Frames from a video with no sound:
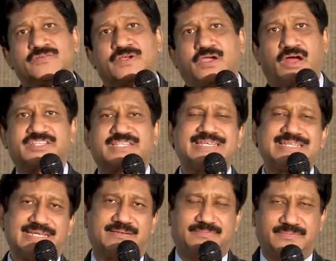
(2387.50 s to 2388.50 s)
for God's
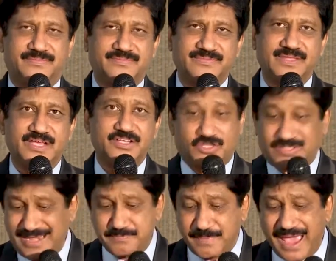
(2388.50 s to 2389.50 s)
kingdom. So
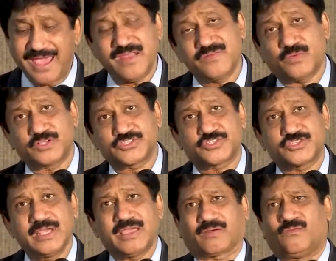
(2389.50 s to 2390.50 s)
that man
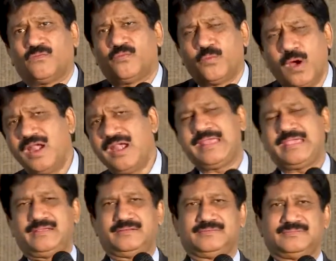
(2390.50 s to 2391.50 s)
was
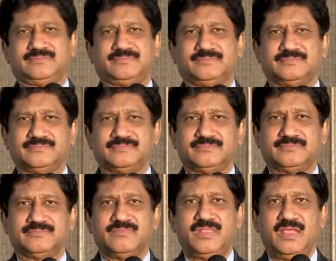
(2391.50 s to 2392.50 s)
worldly.
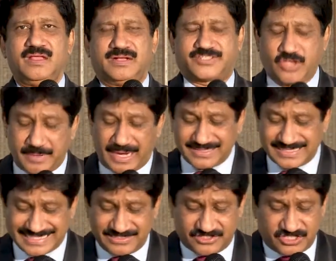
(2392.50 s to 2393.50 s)
So,
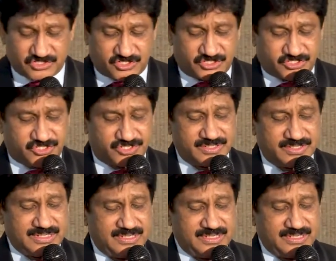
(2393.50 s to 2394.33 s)
brothers and sisters,